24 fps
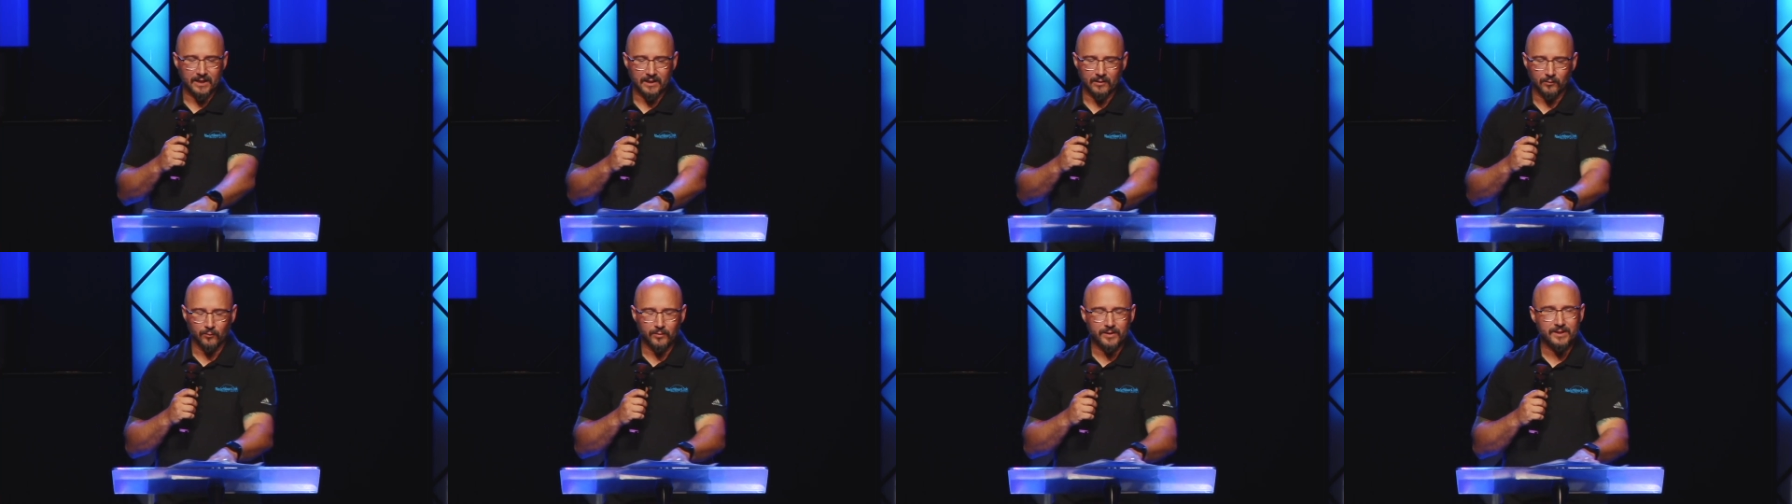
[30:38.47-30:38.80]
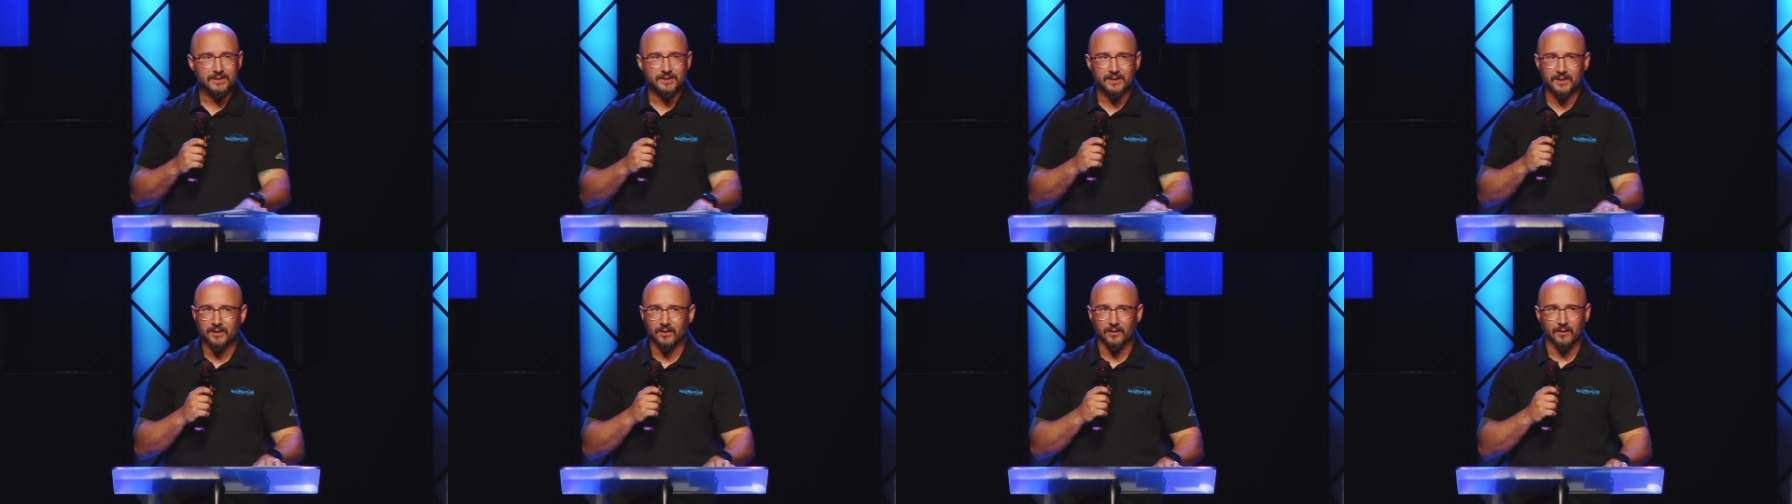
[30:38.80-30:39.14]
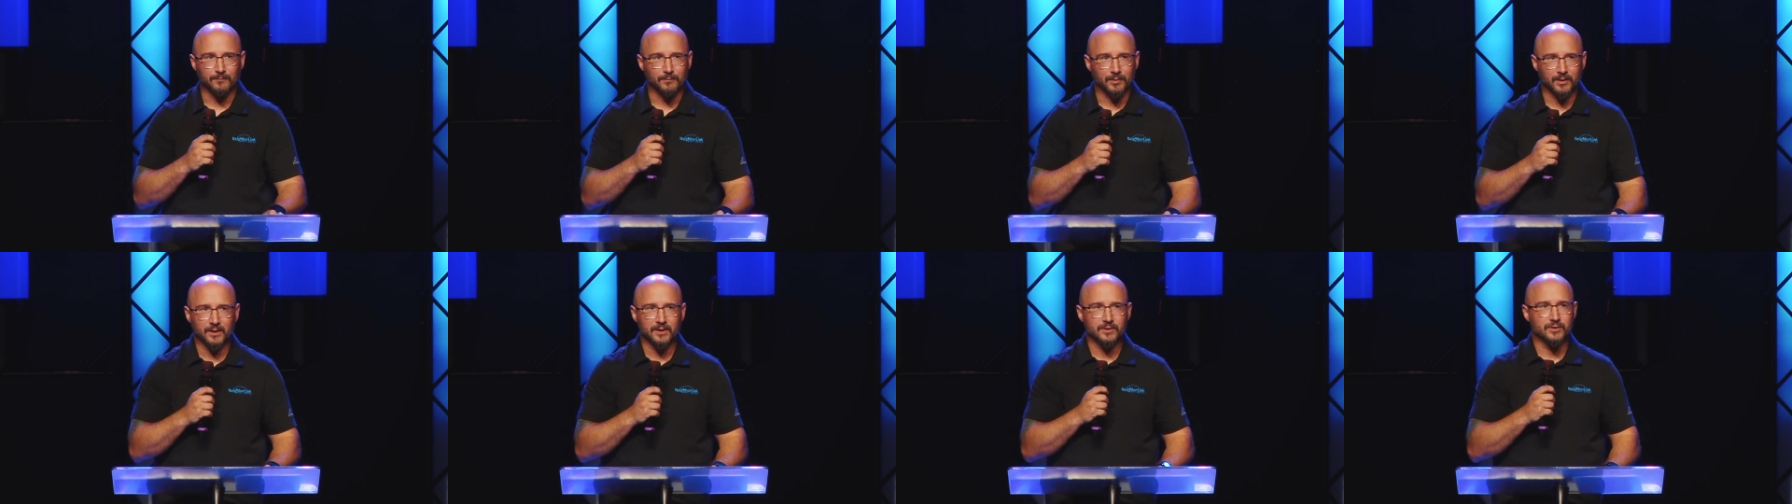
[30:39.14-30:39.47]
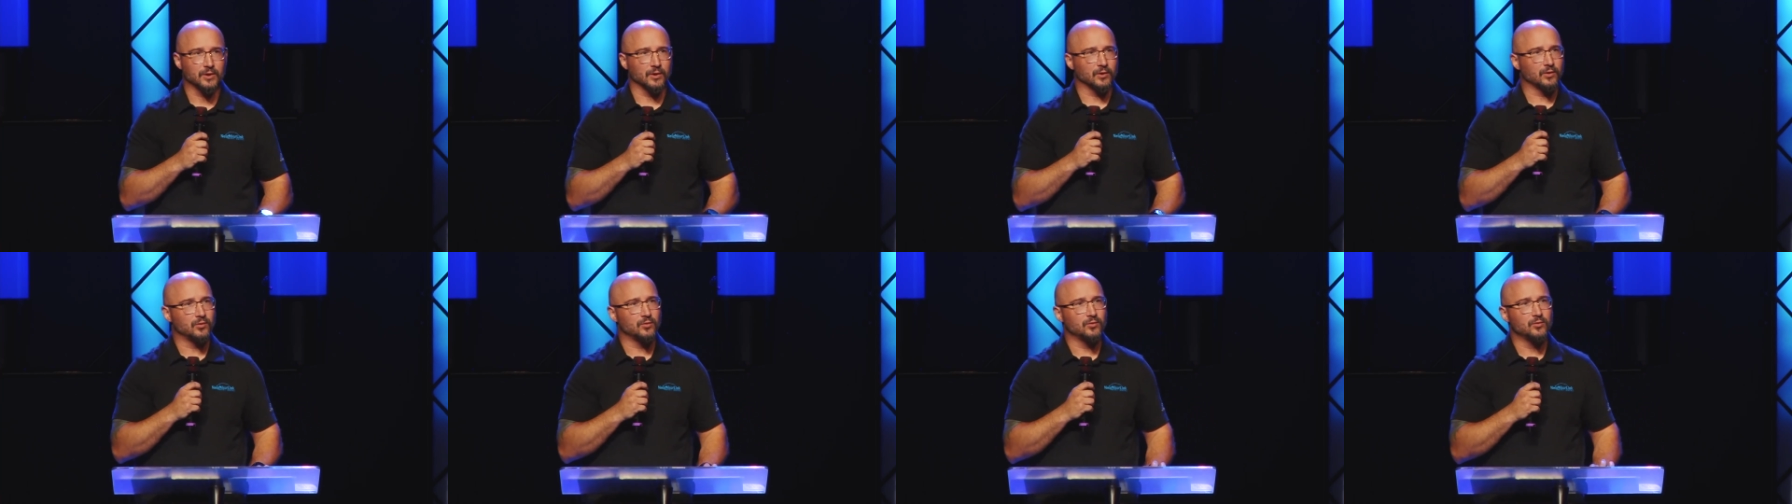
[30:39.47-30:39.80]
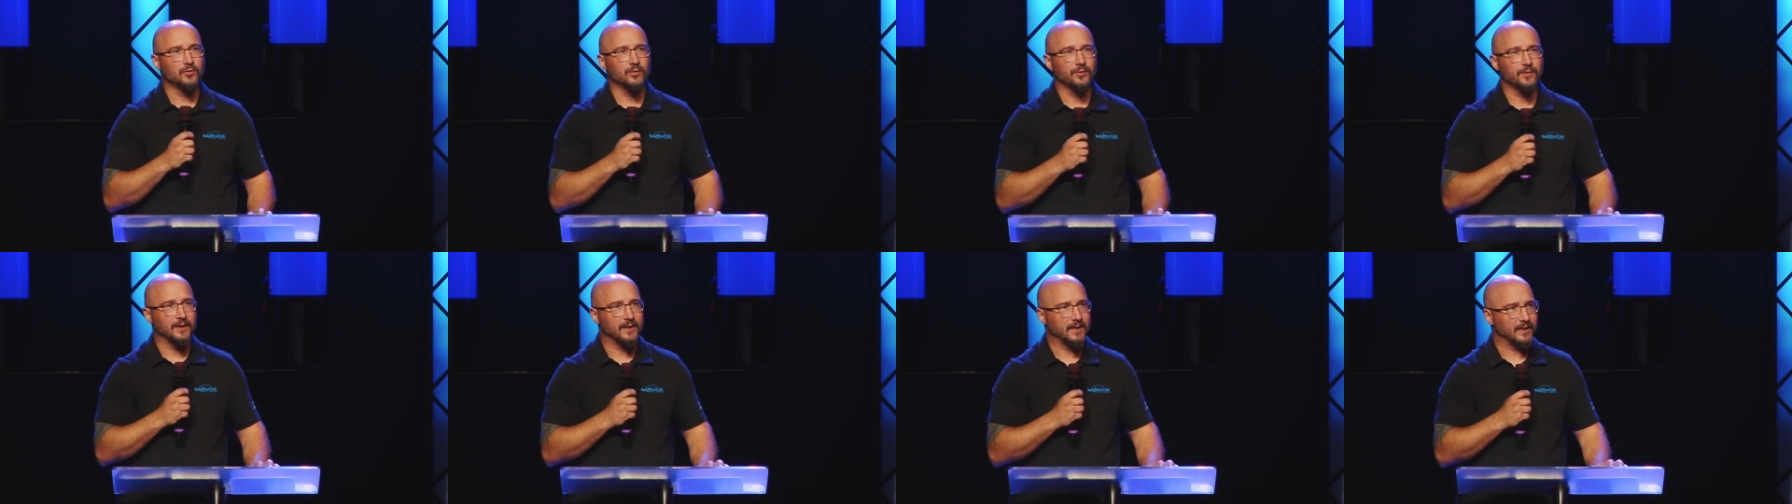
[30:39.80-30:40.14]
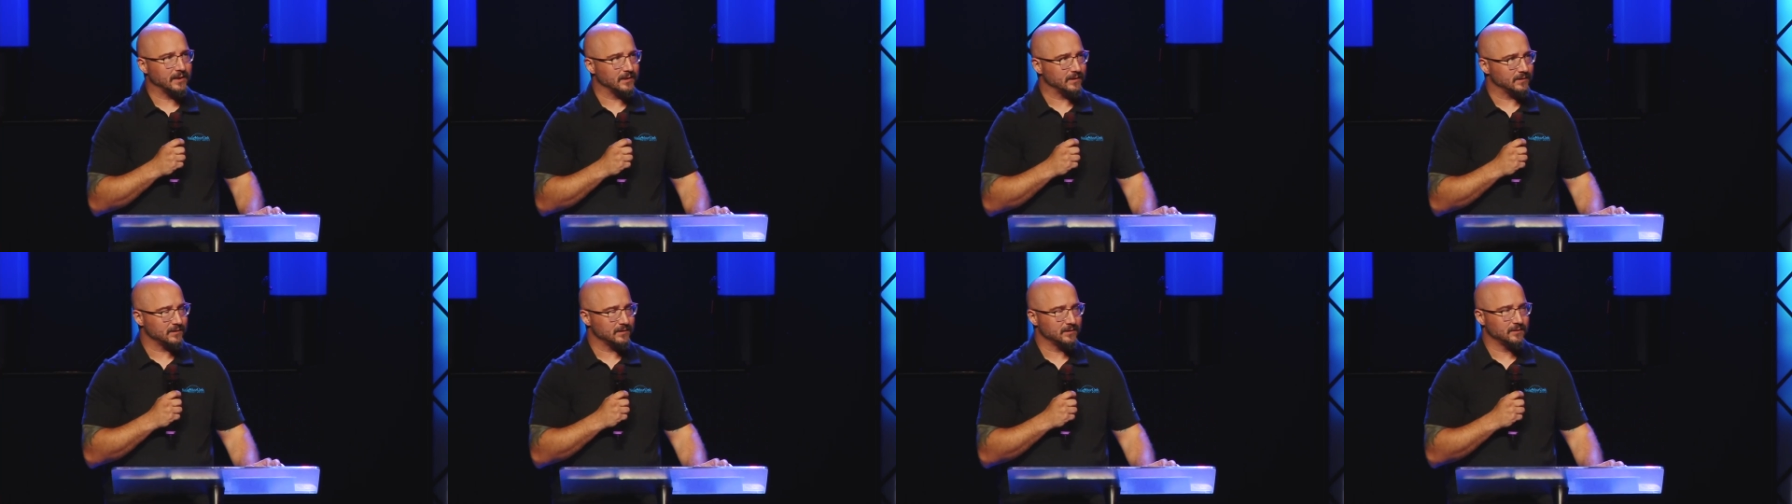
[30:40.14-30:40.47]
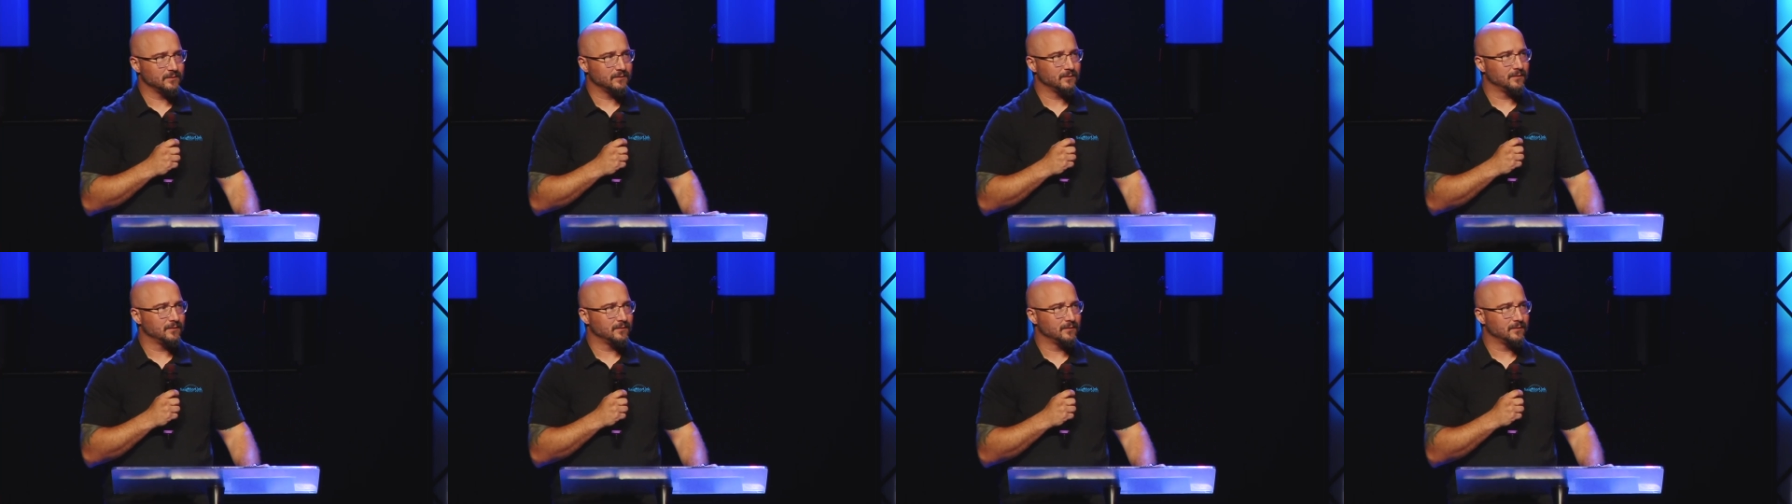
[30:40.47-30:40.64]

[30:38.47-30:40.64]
and we did a bunch of cool things.